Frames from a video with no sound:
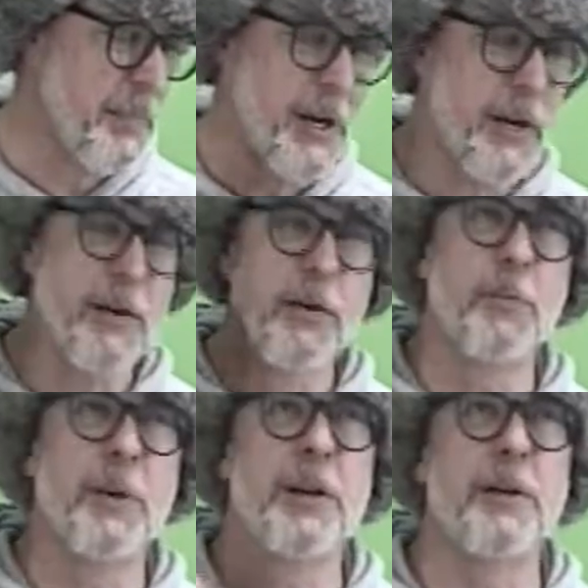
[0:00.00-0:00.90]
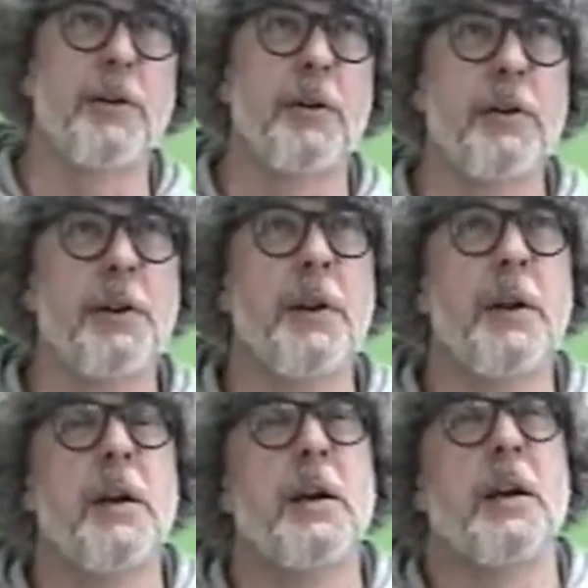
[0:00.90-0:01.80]
here or being online
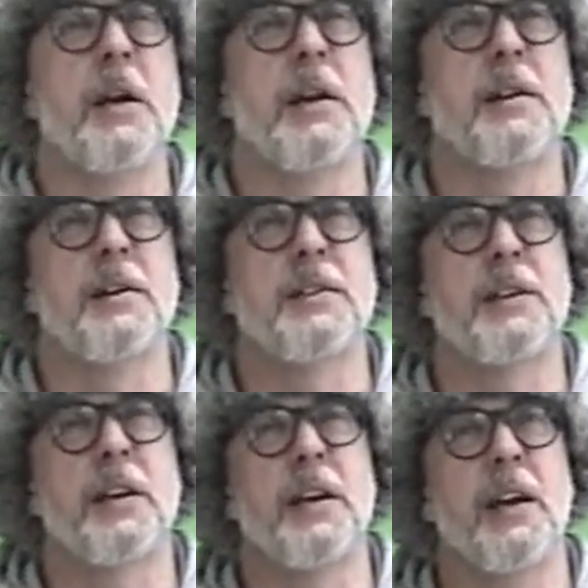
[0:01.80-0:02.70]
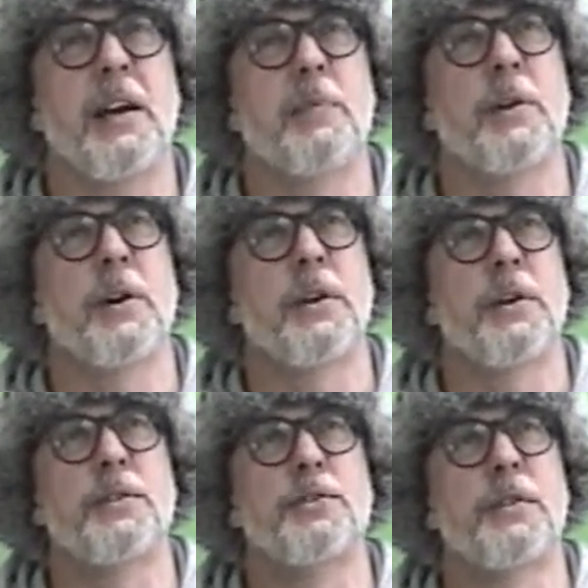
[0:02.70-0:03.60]
and it's a ham radio
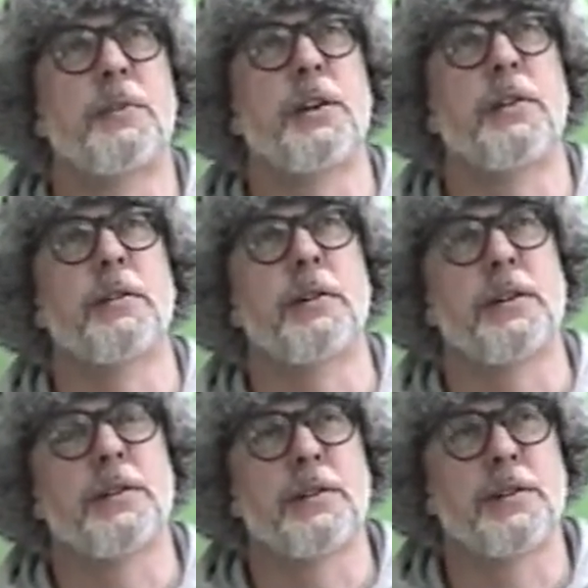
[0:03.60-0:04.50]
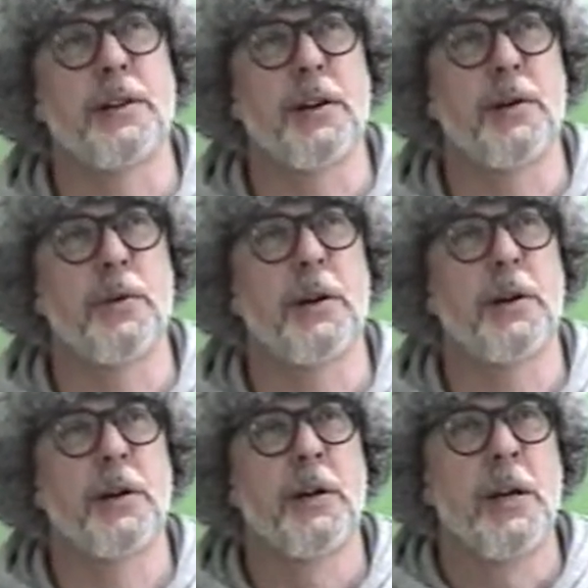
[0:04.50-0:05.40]
trivia night
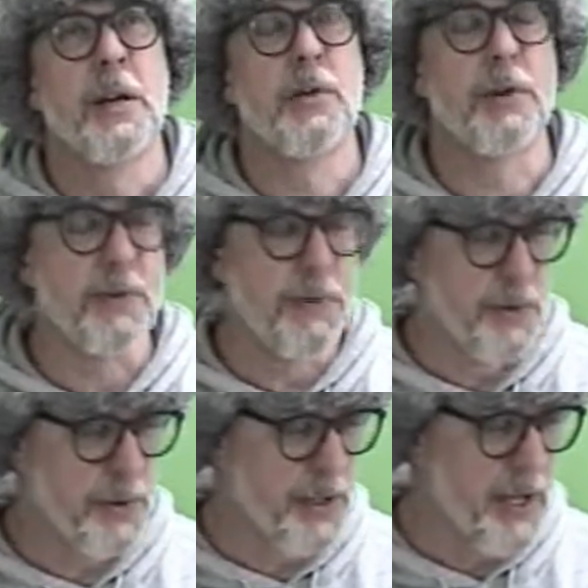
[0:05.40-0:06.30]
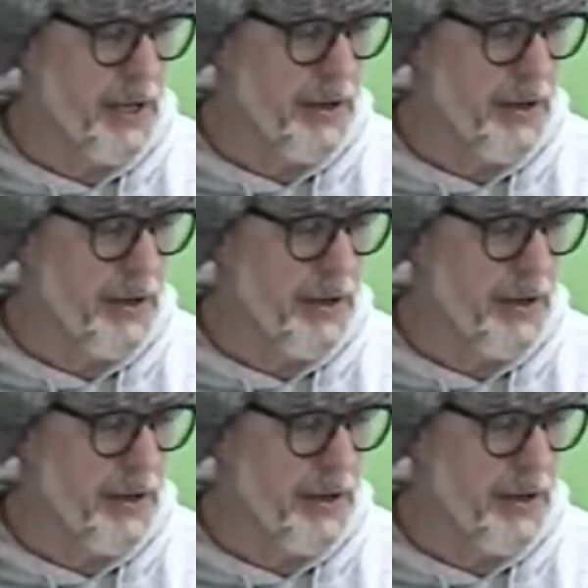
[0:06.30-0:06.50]
so looking forward to that